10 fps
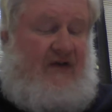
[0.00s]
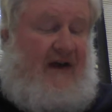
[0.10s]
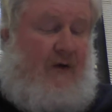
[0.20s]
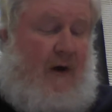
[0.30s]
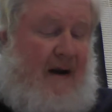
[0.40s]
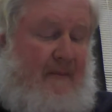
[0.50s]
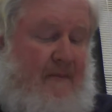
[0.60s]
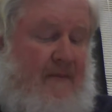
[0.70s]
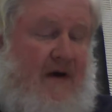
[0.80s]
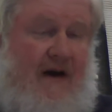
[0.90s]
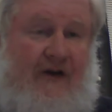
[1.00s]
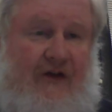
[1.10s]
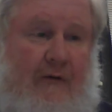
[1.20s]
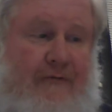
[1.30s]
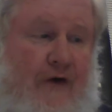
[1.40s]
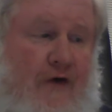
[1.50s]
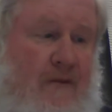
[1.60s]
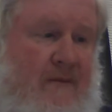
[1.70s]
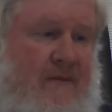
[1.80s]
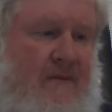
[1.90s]
said Graham. "You serve
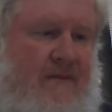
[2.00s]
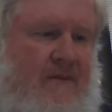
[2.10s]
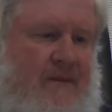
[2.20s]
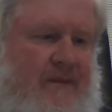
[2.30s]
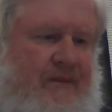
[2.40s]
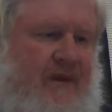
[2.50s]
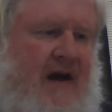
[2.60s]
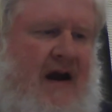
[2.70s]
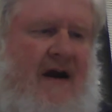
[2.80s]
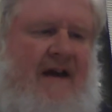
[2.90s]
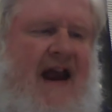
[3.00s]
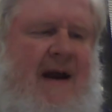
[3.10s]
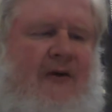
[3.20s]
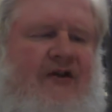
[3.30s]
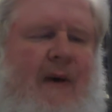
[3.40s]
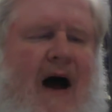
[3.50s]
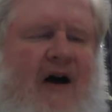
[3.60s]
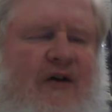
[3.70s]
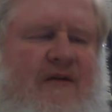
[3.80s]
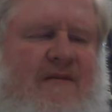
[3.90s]
food?" The keeper
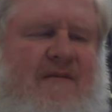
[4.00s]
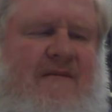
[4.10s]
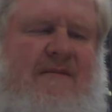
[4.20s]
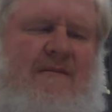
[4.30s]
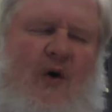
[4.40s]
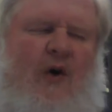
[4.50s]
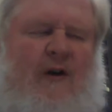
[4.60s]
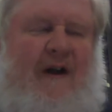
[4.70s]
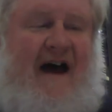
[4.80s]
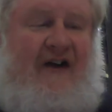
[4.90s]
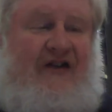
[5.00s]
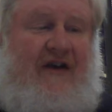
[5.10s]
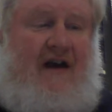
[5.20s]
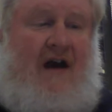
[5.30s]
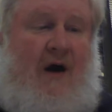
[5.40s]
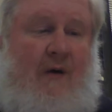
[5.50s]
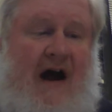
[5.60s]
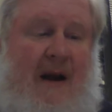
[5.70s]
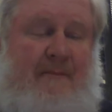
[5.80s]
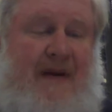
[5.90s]
smiled. "More or less. We
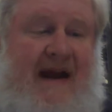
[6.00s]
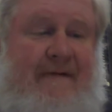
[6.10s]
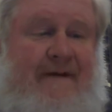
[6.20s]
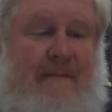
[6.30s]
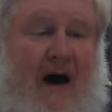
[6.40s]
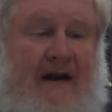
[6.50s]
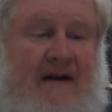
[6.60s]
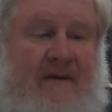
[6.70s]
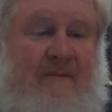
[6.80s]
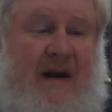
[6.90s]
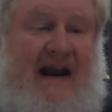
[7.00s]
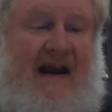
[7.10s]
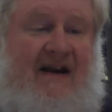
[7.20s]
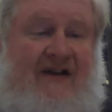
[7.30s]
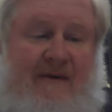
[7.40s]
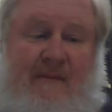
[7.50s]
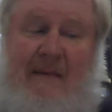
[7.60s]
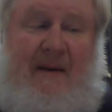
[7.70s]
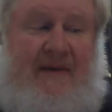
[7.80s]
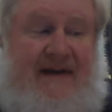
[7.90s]
got beef and mutton, beans, and
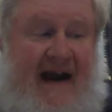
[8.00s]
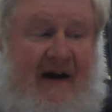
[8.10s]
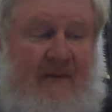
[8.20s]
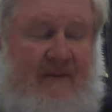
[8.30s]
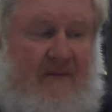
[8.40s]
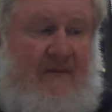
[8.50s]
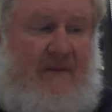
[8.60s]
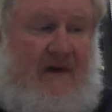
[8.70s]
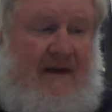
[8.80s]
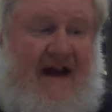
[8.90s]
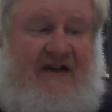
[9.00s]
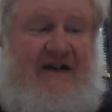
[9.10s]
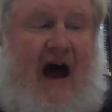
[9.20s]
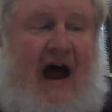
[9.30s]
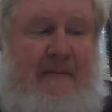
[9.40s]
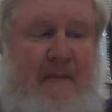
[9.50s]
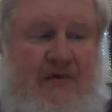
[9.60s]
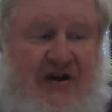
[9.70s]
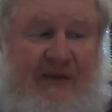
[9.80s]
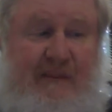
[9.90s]
maybe a potato. That's a dime.
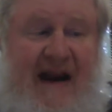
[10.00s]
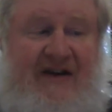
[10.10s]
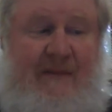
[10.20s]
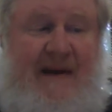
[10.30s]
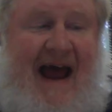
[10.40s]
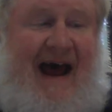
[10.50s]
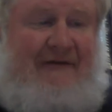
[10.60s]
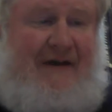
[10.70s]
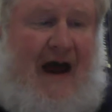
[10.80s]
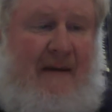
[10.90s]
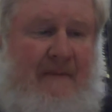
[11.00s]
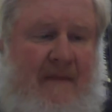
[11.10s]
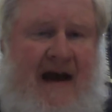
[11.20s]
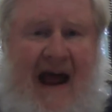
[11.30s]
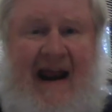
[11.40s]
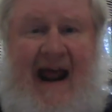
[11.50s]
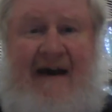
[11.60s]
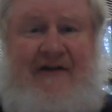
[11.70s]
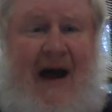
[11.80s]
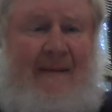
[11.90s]
Just beans would be a half dime, and a
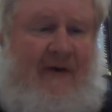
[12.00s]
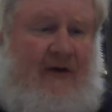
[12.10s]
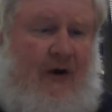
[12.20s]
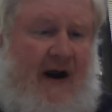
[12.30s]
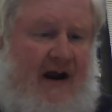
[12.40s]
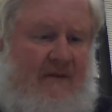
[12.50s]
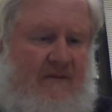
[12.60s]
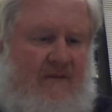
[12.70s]
half dime for the drink."